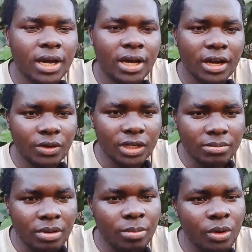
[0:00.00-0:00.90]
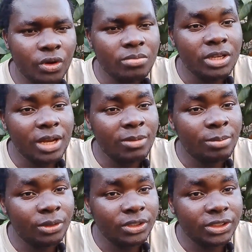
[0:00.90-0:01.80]
How did Babu Owino become a
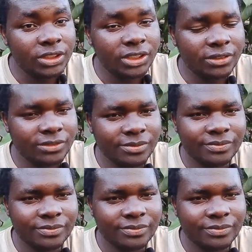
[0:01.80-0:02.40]
politician?